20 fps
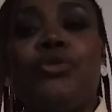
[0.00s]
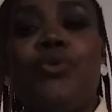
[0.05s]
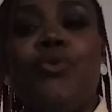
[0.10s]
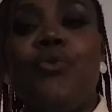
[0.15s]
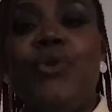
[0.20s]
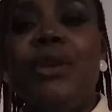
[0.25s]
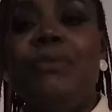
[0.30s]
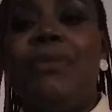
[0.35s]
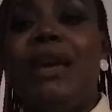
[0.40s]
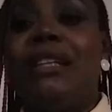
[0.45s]
to
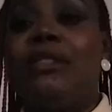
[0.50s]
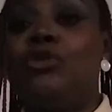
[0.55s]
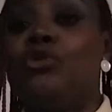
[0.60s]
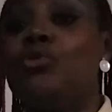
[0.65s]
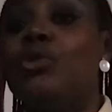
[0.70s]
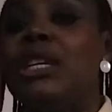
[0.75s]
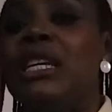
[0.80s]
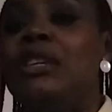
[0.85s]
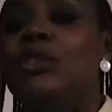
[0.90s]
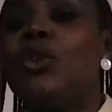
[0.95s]
women,
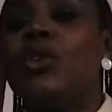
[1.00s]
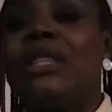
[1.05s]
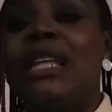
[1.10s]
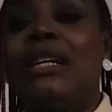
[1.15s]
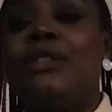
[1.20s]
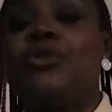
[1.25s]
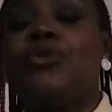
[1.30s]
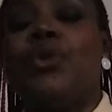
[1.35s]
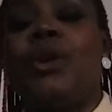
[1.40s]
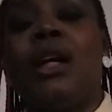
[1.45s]
to in
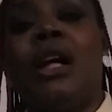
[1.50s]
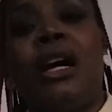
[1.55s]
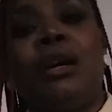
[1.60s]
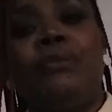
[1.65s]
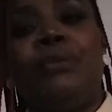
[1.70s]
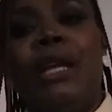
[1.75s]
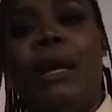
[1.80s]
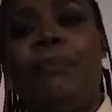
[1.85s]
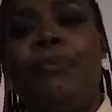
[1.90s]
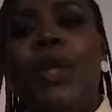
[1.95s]
order to
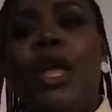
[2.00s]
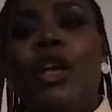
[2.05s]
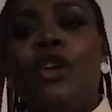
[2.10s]
help them.